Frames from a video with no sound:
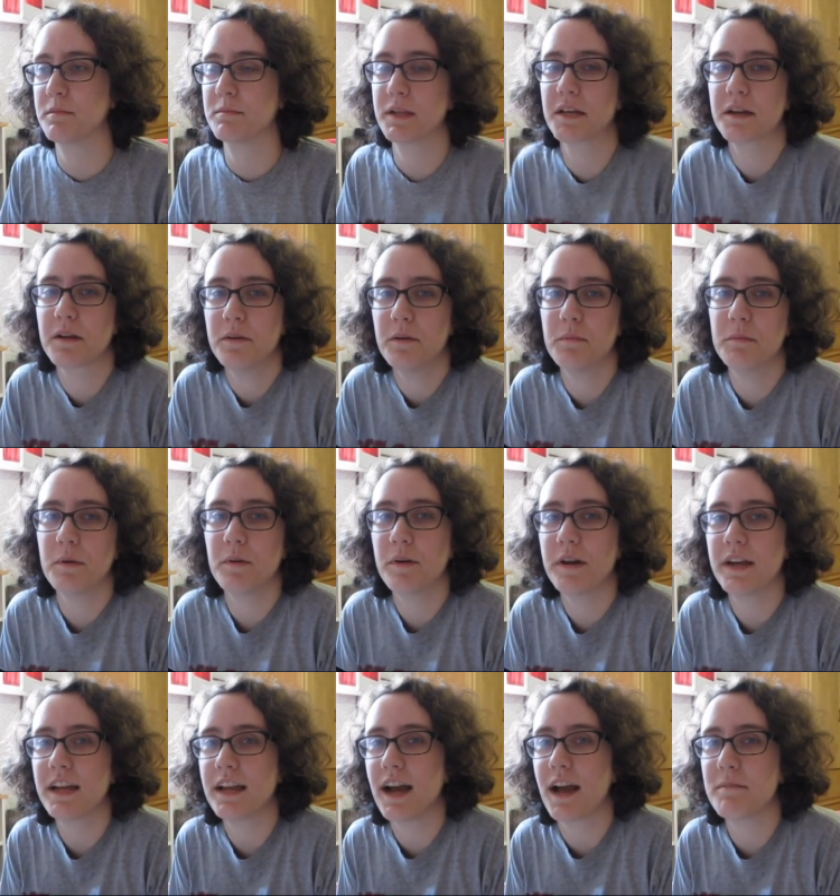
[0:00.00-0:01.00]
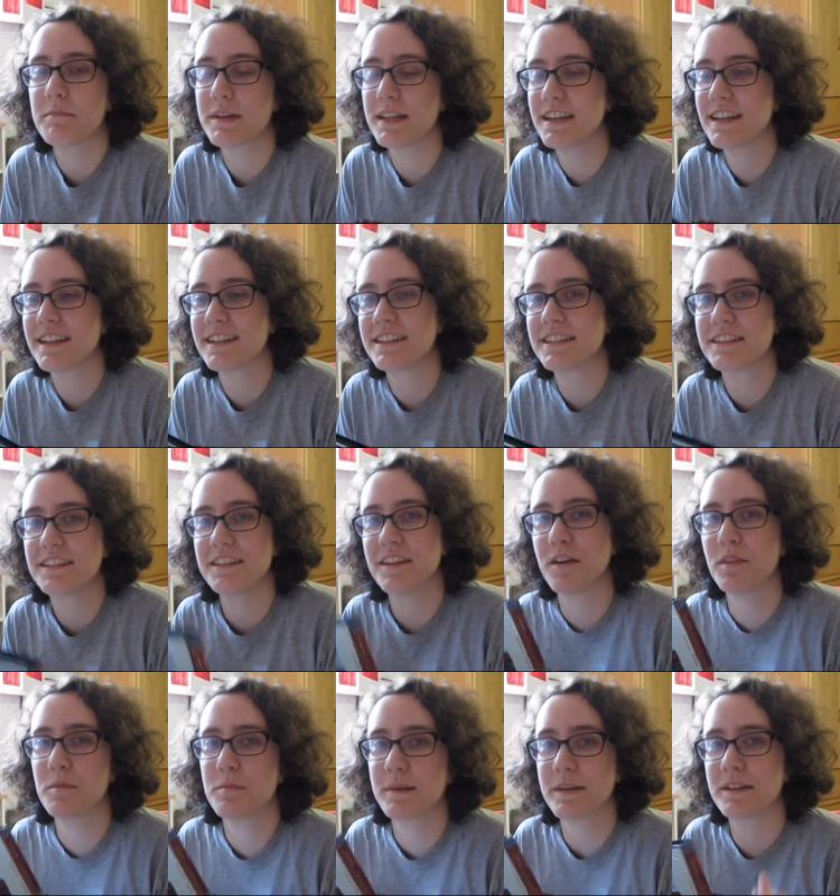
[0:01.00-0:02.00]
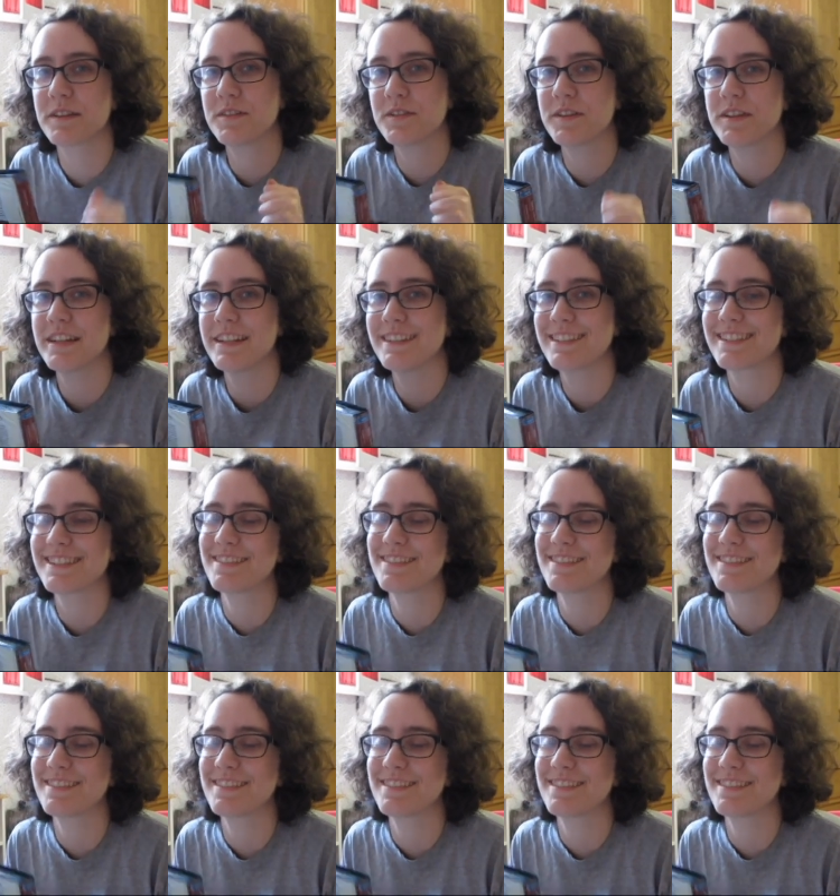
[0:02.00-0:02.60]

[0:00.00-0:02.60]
I'm like, oh boy, I'm gonna get to see all the big trees.